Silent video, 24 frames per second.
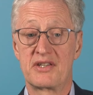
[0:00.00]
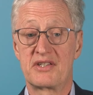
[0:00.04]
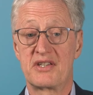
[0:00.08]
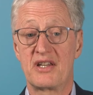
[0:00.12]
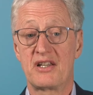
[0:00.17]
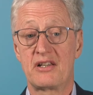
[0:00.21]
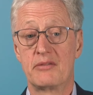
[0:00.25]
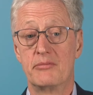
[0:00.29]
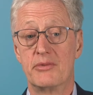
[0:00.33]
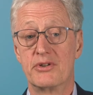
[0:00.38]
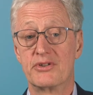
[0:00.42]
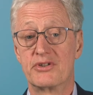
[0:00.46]

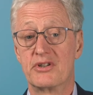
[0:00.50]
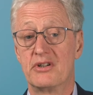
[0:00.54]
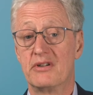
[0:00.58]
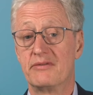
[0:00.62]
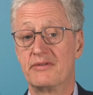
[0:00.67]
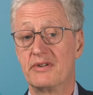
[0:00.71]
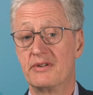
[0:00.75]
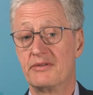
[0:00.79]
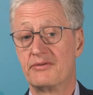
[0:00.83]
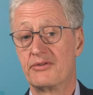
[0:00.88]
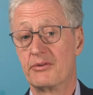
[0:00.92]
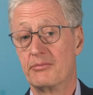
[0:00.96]
settlement
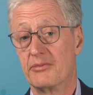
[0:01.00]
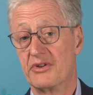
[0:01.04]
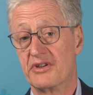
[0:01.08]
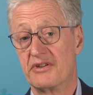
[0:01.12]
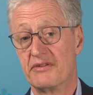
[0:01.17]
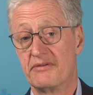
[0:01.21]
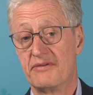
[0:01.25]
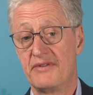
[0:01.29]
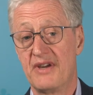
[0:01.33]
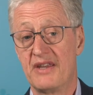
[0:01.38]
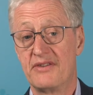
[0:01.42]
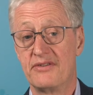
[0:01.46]
offer from the
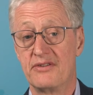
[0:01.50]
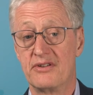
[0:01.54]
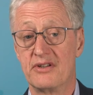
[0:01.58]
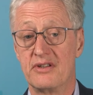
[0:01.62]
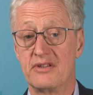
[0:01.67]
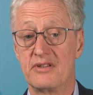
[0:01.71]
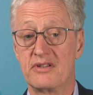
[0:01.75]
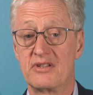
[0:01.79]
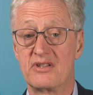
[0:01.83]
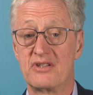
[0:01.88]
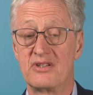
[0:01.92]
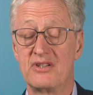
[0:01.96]

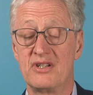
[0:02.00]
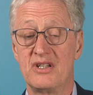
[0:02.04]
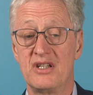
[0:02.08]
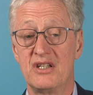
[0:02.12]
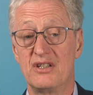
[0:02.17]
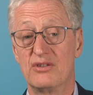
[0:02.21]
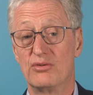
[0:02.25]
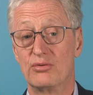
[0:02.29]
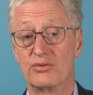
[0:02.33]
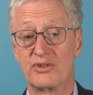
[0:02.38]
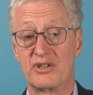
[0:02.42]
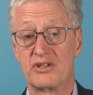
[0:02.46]
defendant
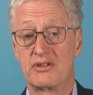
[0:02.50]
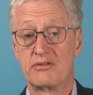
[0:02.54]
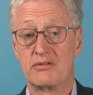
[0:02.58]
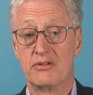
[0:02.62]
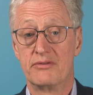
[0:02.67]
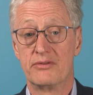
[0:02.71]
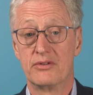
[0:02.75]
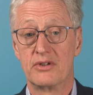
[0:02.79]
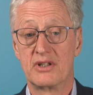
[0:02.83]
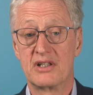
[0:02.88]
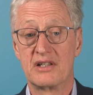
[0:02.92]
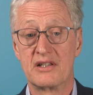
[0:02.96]
in order to
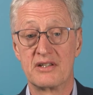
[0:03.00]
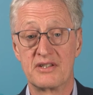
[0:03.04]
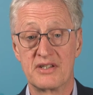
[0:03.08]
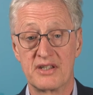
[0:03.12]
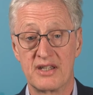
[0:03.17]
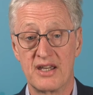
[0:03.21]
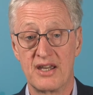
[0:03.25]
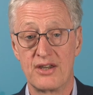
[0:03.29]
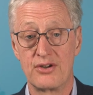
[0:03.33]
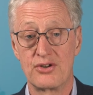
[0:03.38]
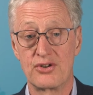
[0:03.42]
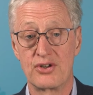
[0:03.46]
avoid
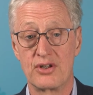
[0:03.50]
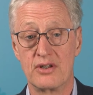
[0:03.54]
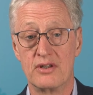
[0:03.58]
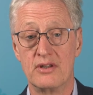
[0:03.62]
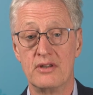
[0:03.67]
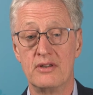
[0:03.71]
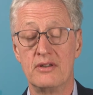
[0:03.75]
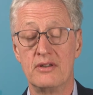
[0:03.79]
litigation.